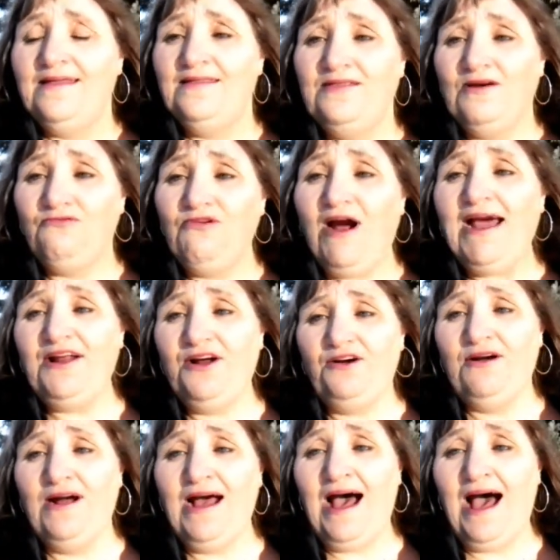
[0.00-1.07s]
the
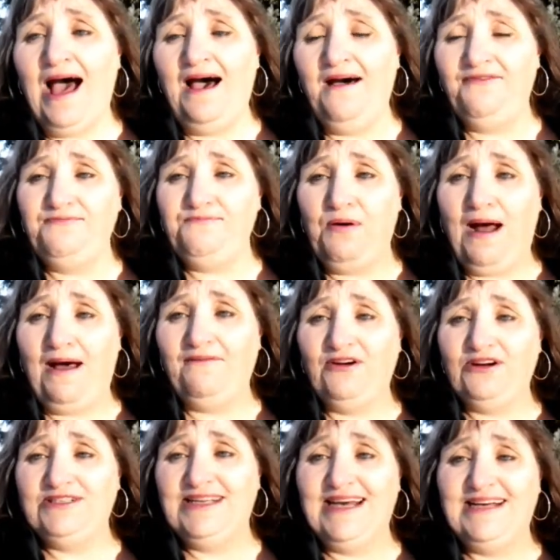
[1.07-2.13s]
writer of
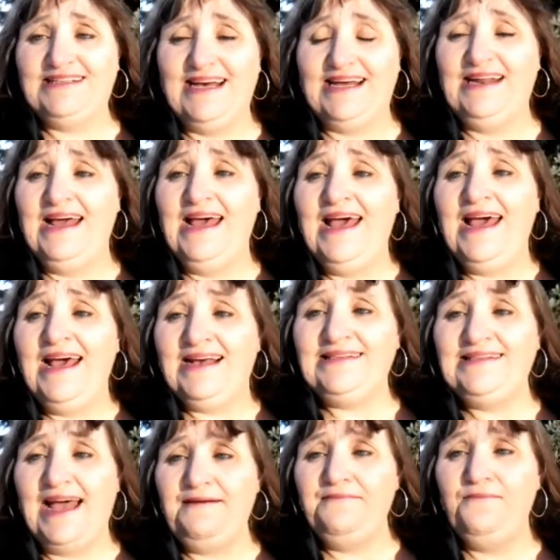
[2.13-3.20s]
Proverbs is, and
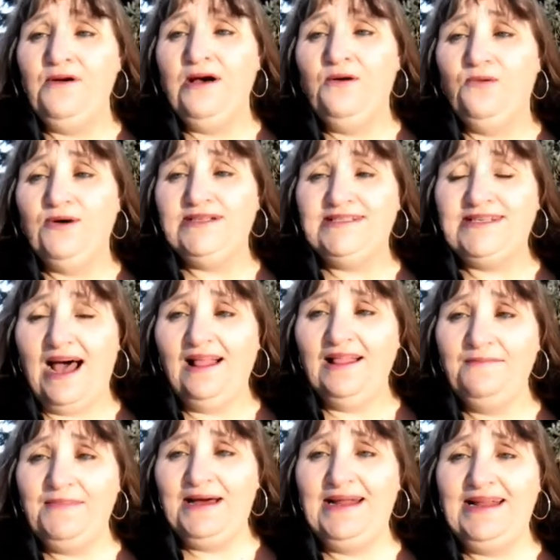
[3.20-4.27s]
his name was
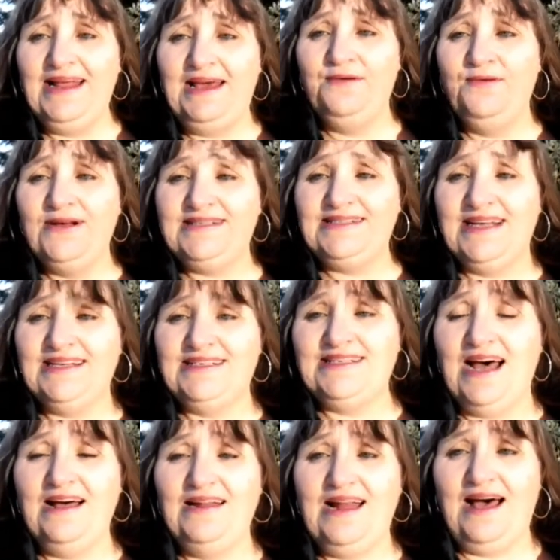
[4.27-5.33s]
Solomon. He was the
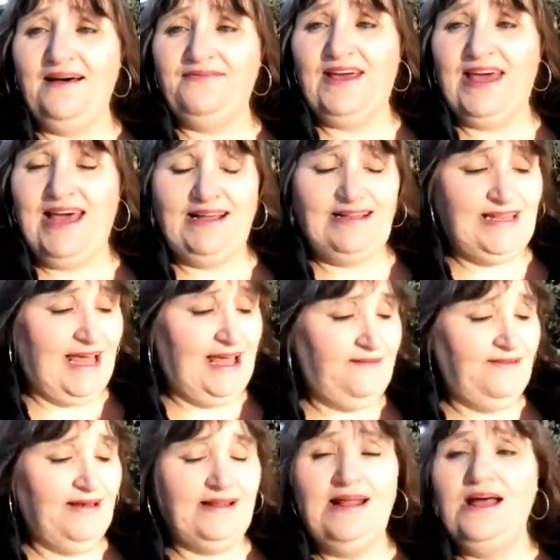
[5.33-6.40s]
son of King
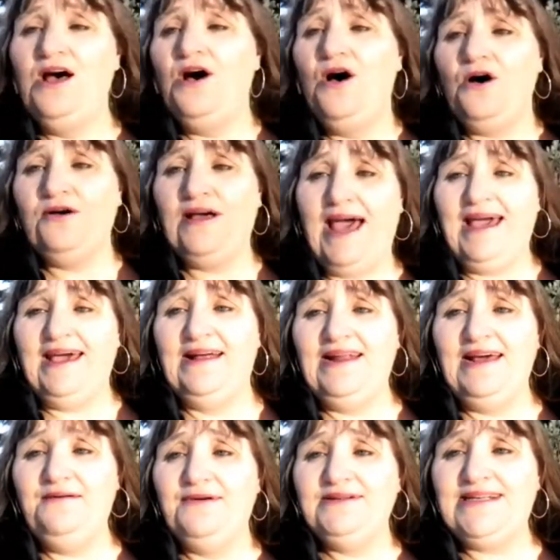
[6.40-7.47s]
David, okay, and
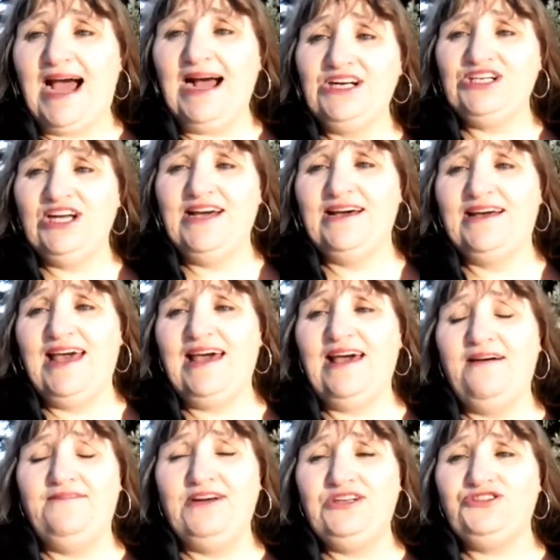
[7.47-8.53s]
he was actually a king
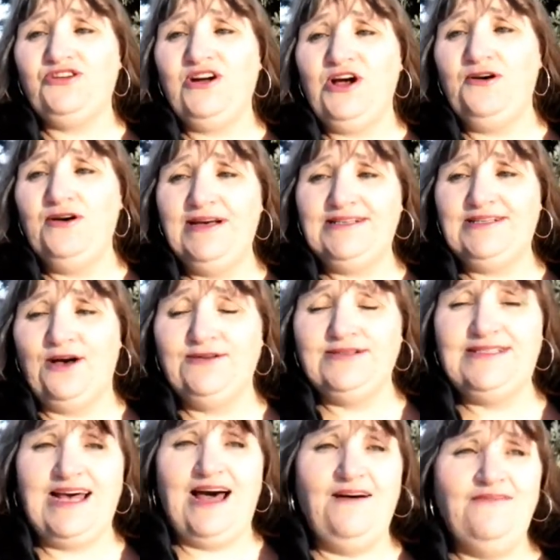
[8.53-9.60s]
of Israel his own
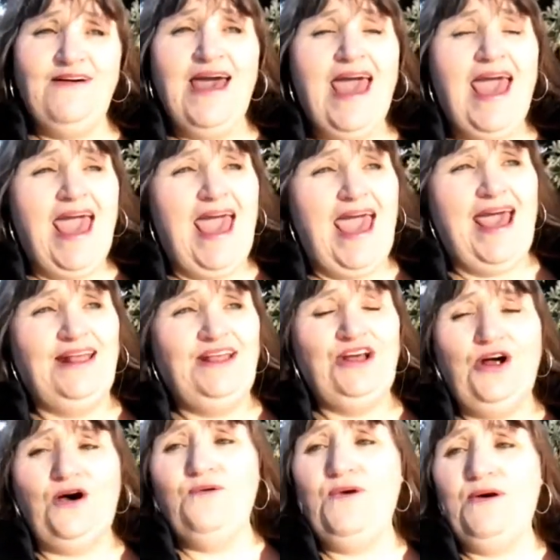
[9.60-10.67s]
self. And you
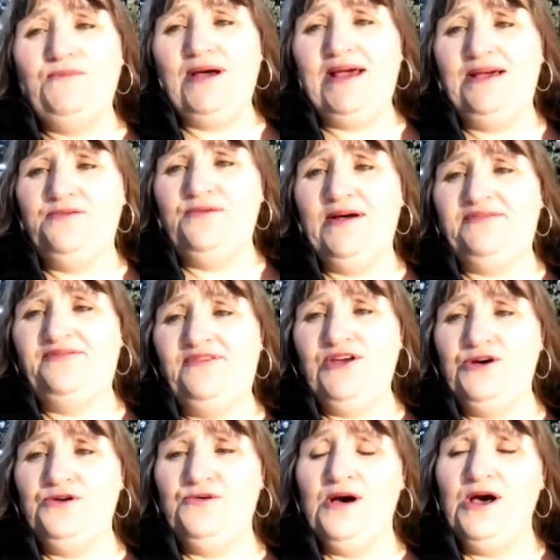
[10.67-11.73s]
know, if
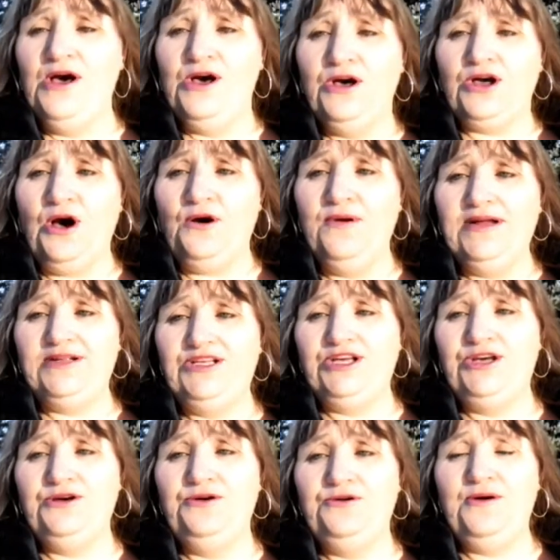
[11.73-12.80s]
you go
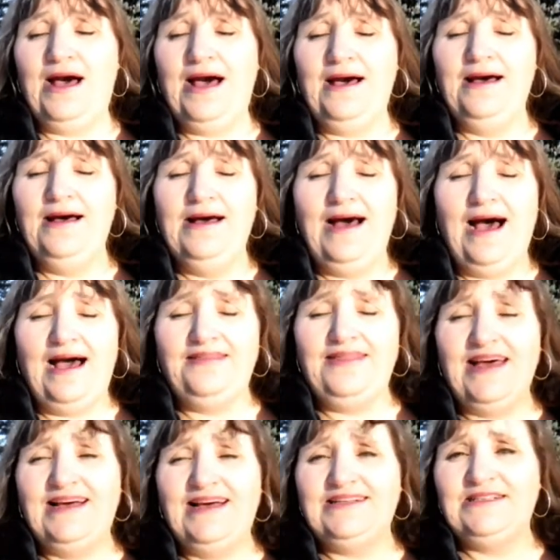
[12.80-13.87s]
into I
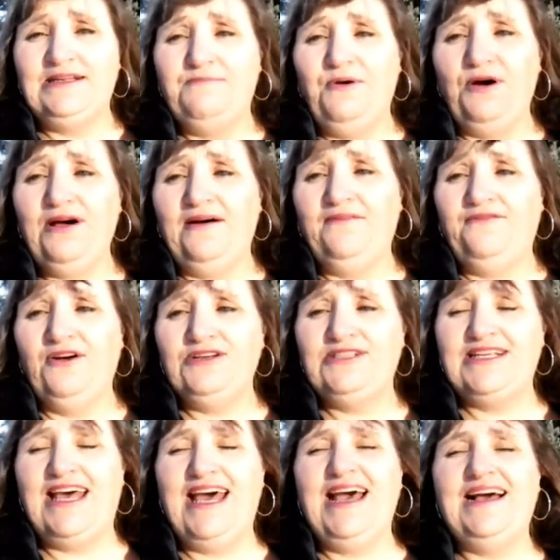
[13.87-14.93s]
think it's the book of
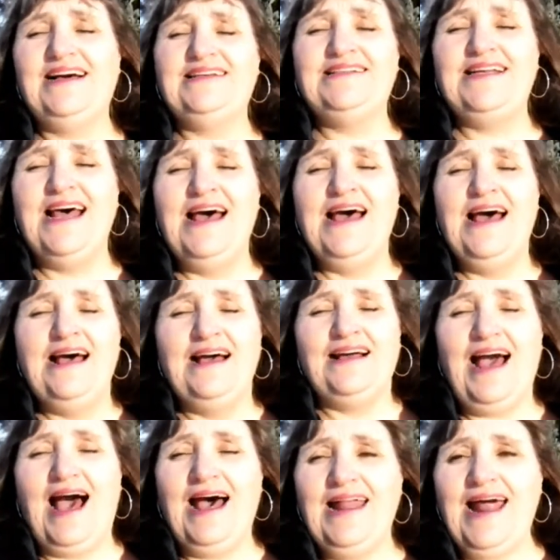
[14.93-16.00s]
First Kings,
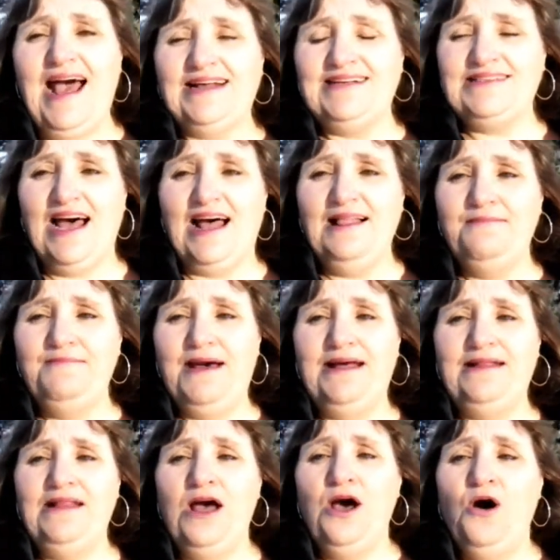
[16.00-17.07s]
God asked
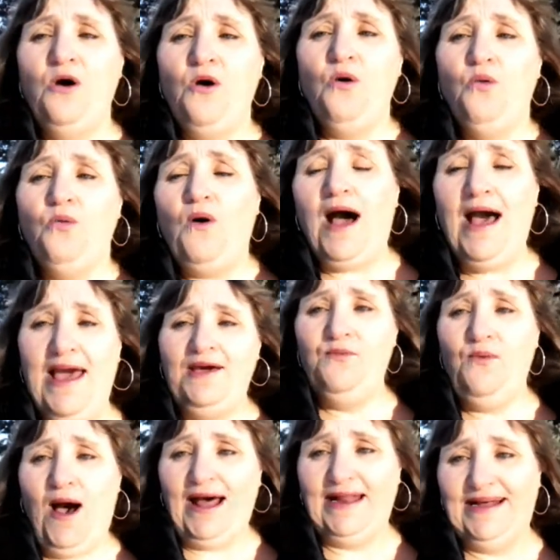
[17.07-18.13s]
Solomon what he
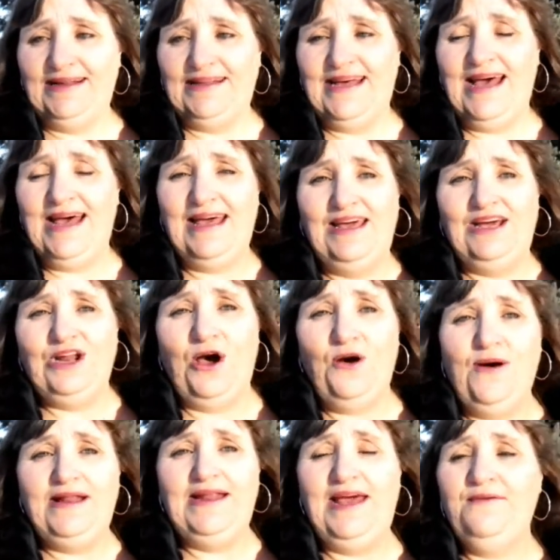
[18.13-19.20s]
wanted, you know,
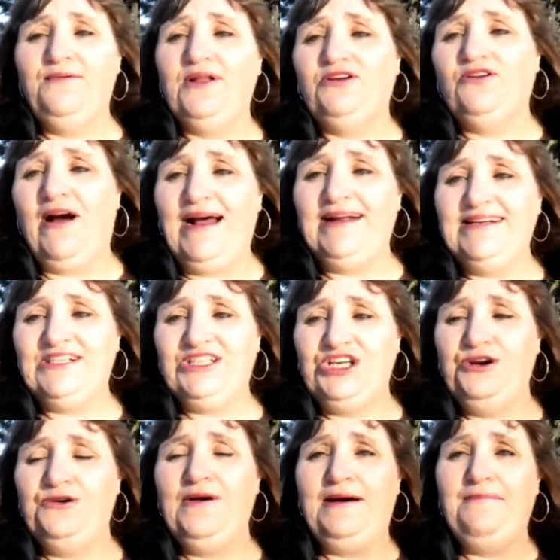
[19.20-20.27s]
and he would grant it
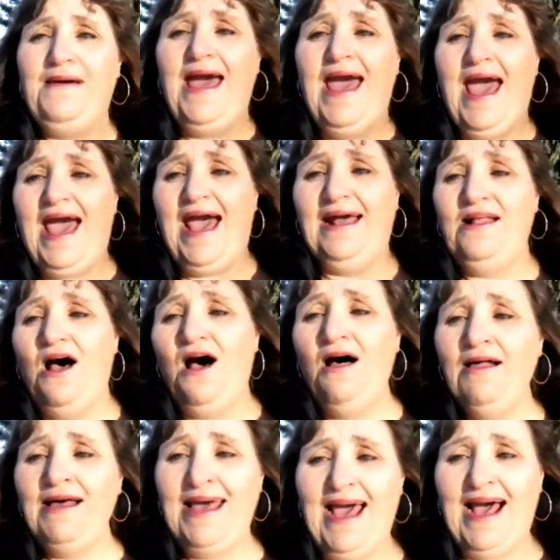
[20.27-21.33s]
to him, and
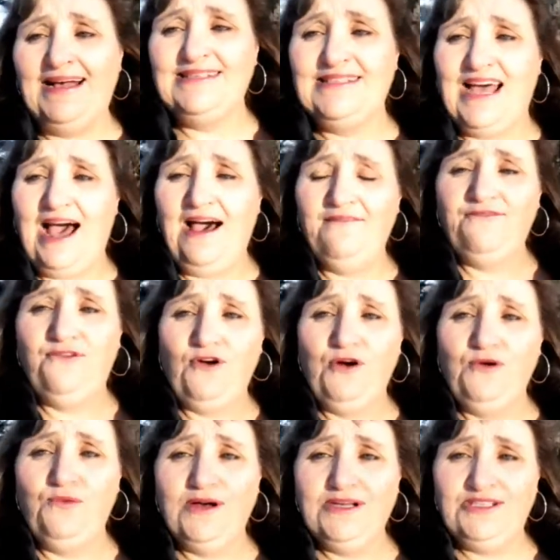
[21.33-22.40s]
all he asked God
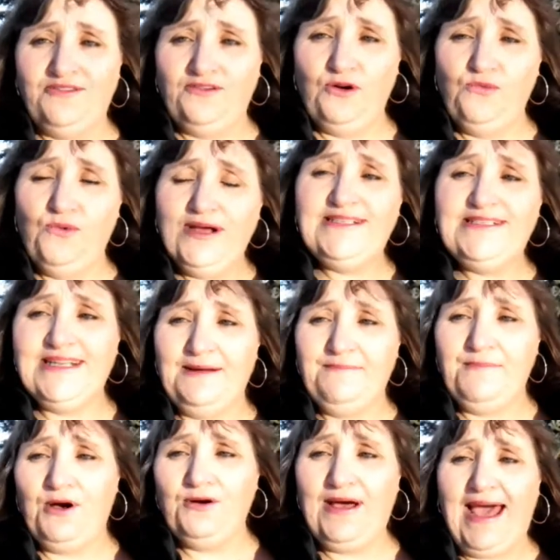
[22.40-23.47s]
for was for
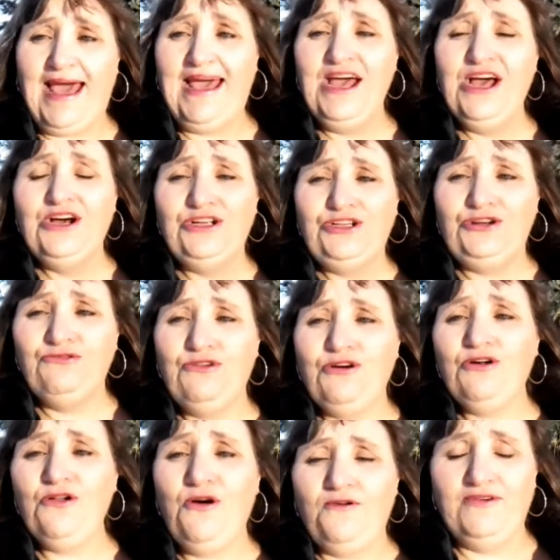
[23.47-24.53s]
wisdom, okay, to
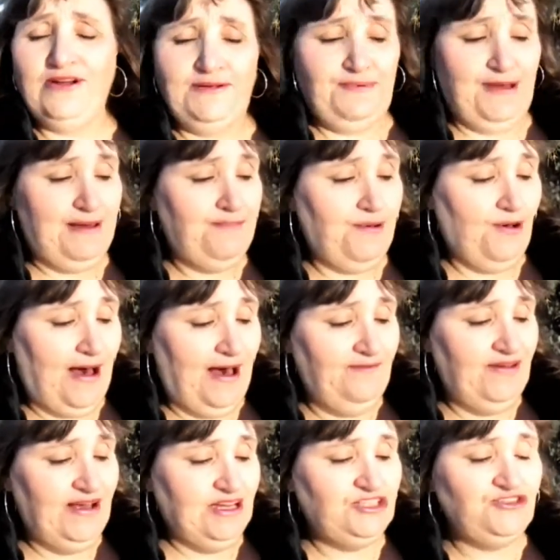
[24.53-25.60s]
rule over the people
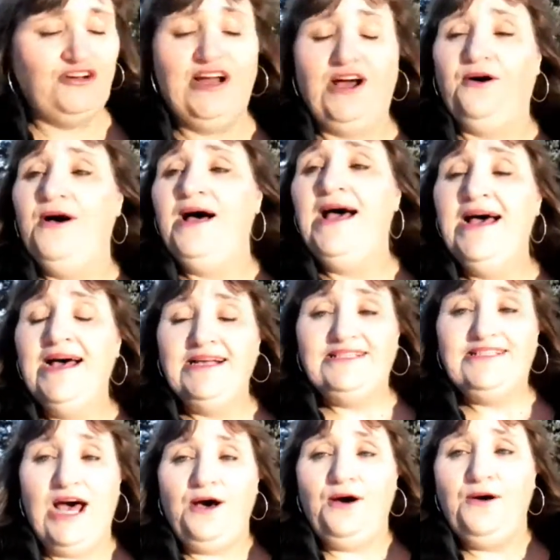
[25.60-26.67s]
of Israel.
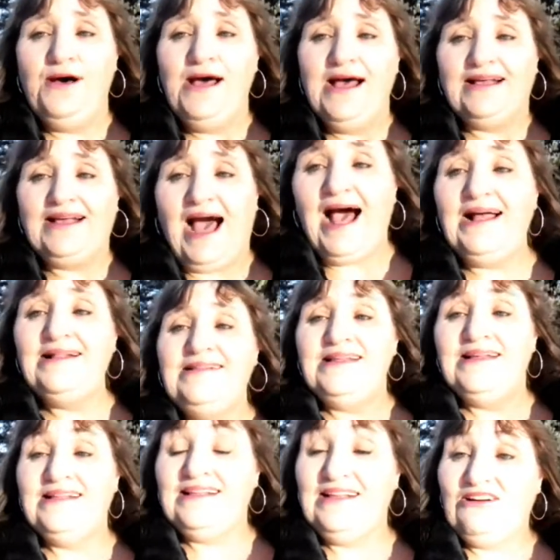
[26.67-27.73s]
So God
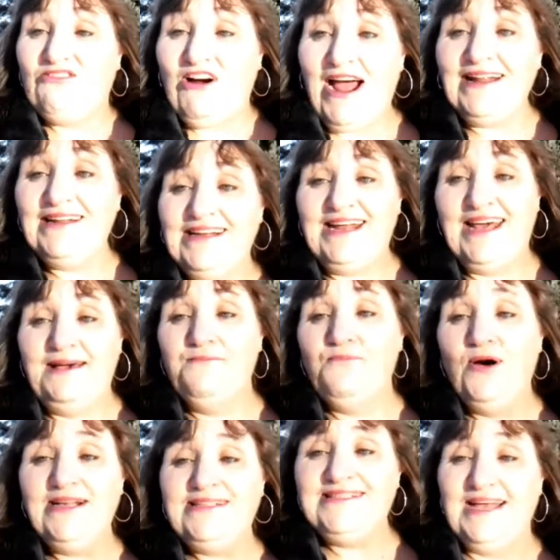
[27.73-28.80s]
granted him
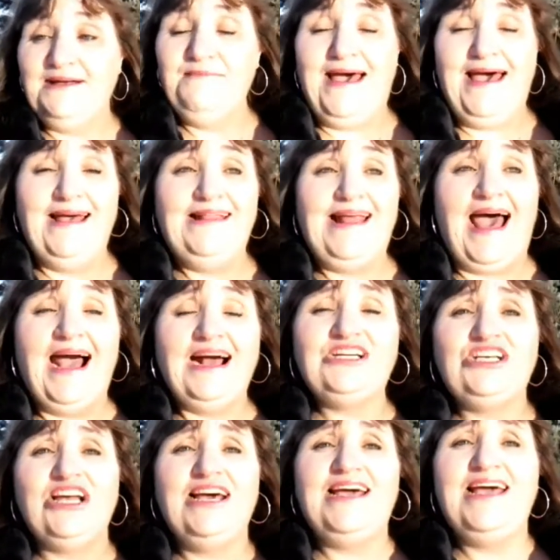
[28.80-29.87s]
wisdom, and
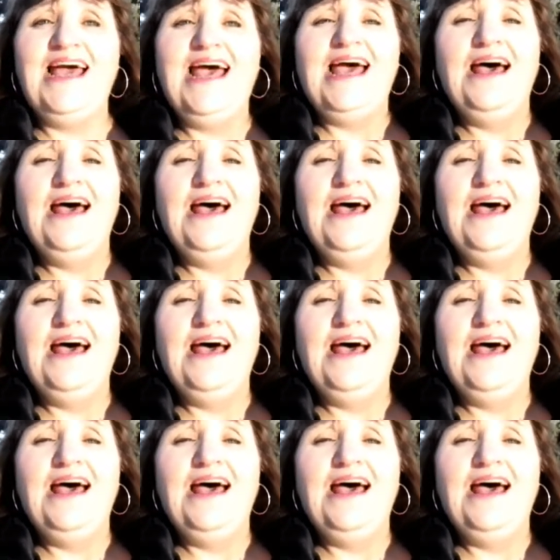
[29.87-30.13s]
actually